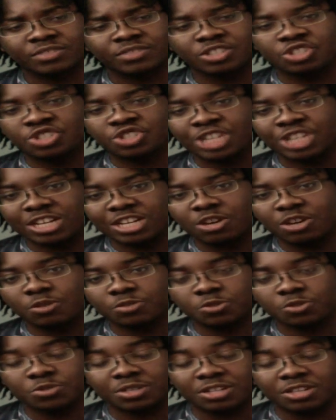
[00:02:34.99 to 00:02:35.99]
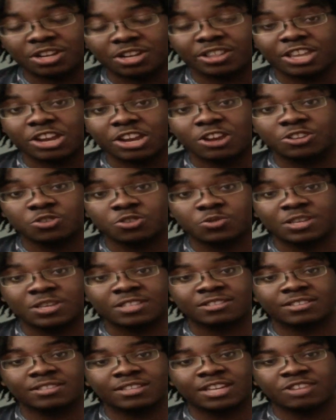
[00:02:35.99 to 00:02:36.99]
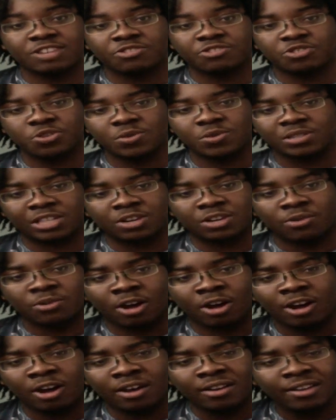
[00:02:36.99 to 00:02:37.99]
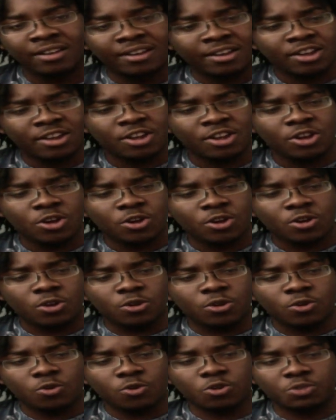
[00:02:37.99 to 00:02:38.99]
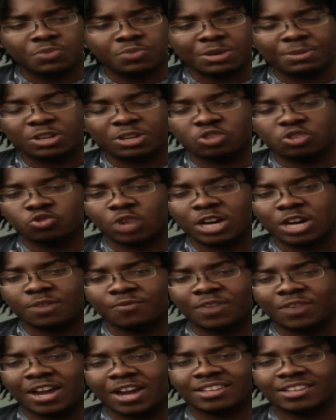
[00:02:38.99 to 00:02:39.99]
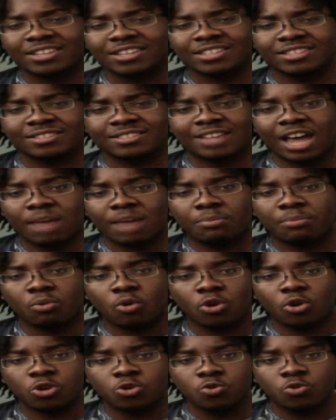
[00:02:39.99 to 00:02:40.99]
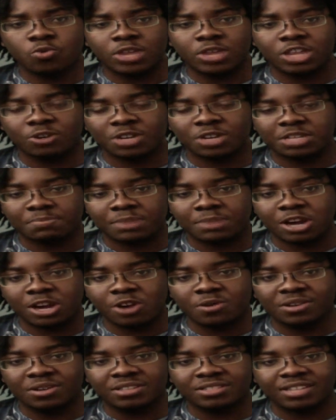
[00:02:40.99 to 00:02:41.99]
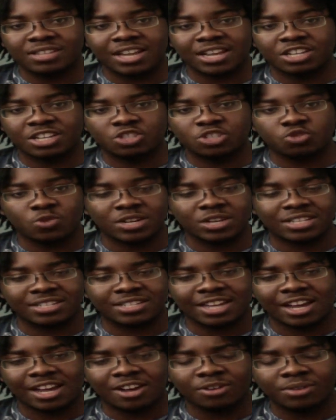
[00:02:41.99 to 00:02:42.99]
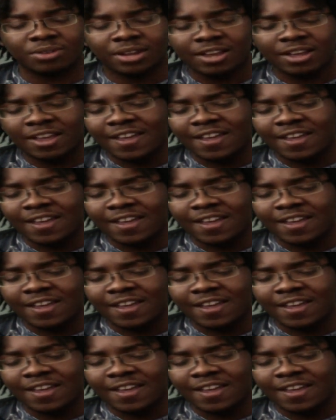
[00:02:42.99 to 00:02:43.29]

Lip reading: Genos, who's another character who gets introduced later on, who's pretty much trying to find this cyborg who killed his parents and destroyed his town.